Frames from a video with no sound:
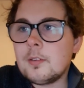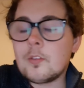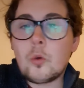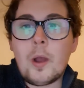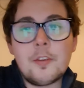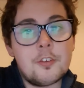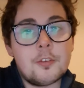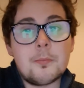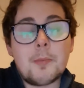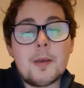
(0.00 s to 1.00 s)

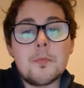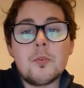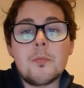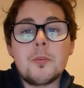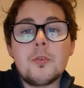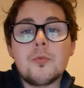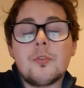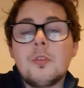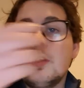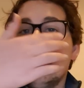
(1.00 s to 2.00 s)
Question by Moody
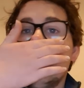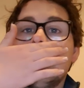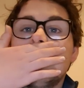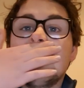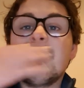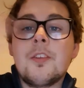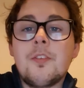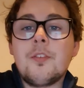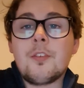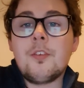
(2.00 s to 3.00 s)
Blues,
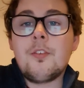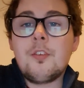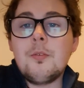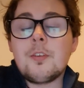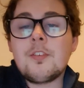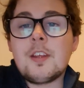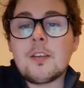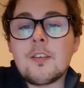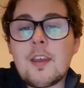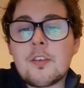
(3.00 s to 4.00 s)
there's two distinct
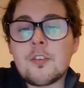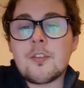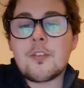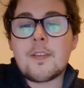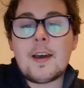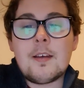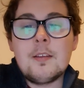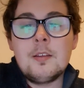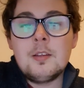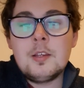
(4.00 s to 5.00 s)
sections to that.
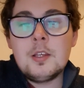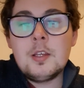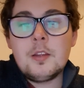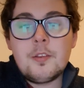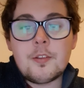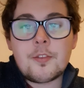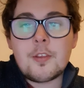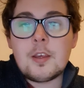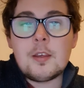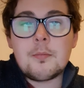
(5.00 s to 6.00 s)
There's
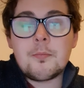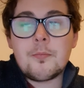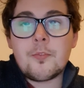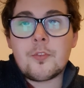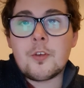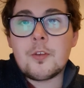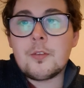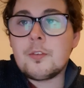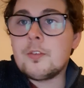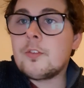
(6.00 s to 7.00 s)
the
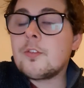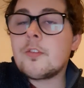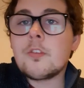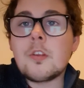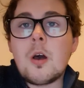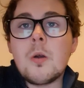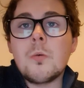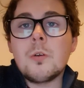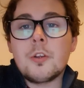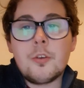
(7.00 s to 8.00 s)

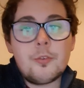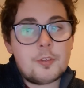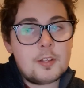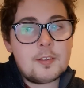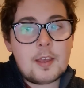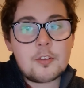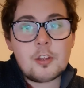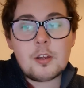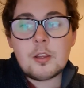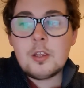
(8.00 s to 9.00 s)
slow acoustic section,